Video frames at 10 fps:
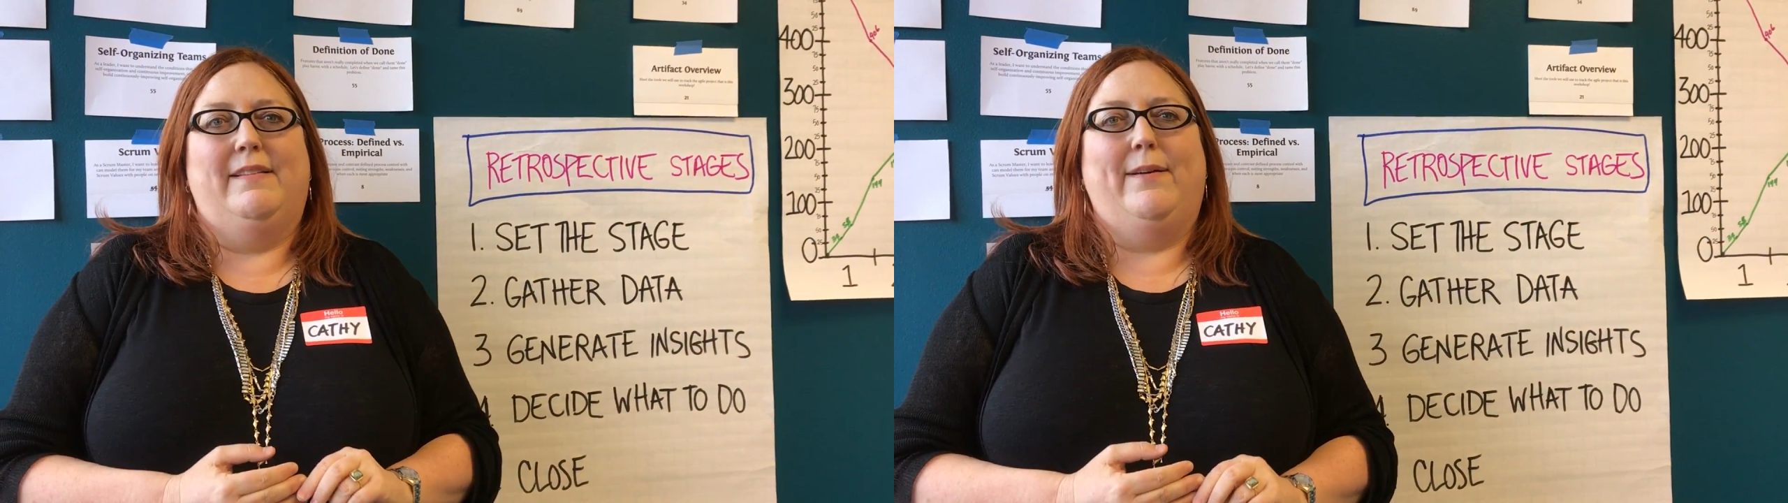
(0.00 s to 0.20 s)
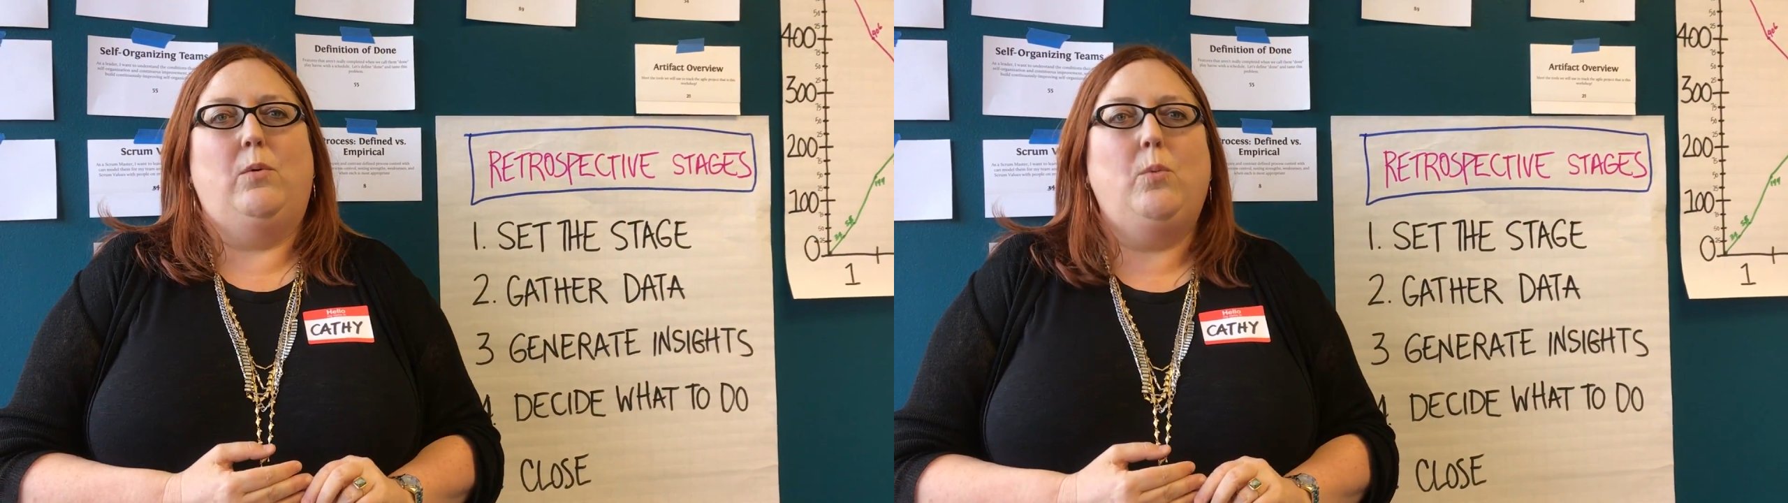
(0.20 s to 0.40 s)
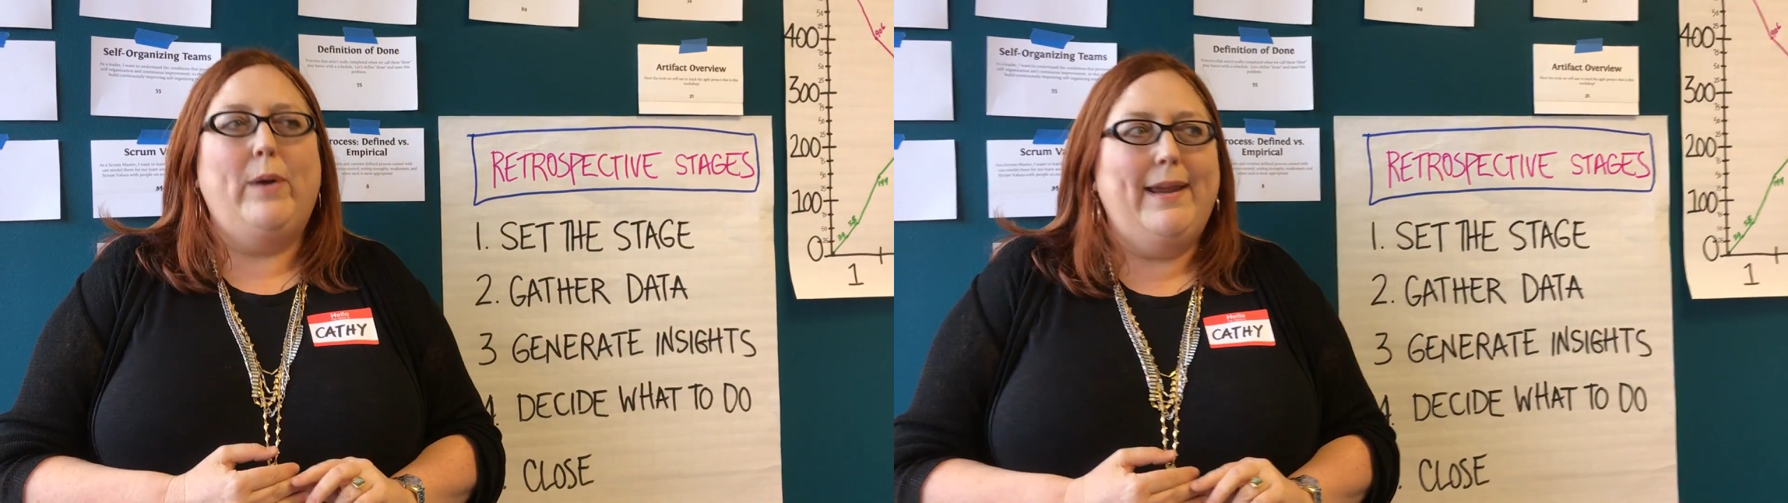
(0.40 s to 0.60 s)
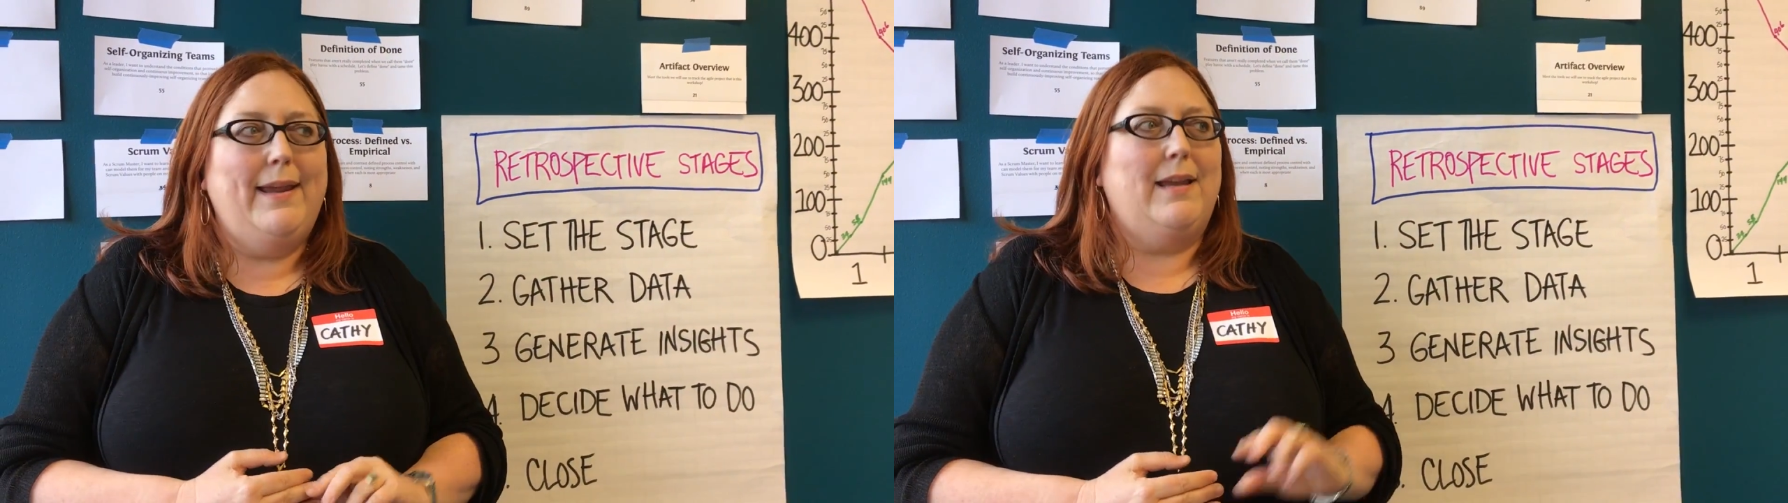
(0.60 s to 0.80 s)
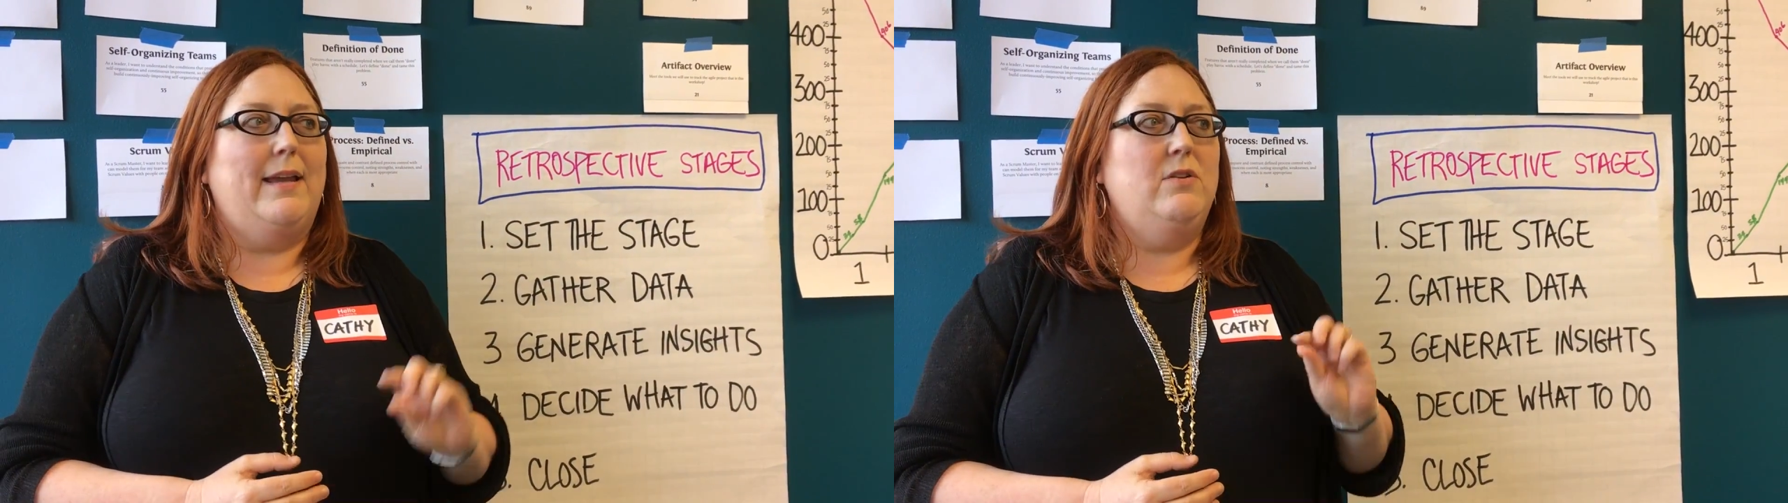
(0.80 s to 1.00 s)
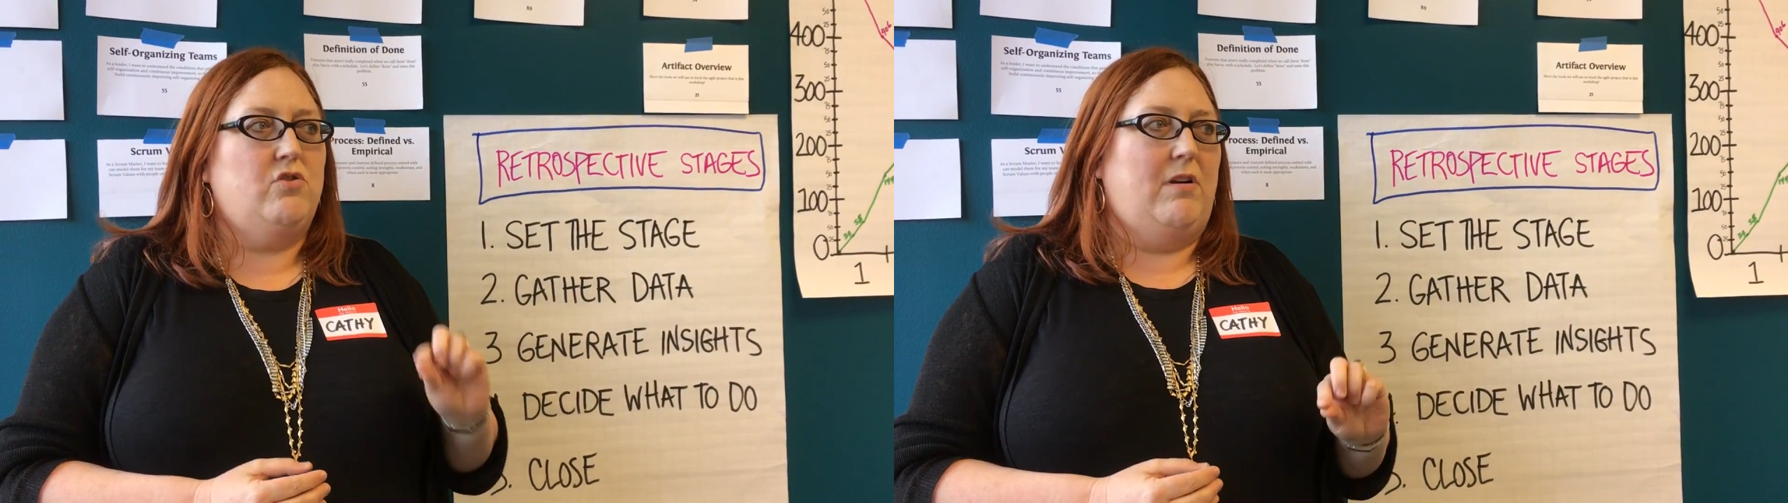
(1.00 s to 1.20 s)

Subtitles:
that we can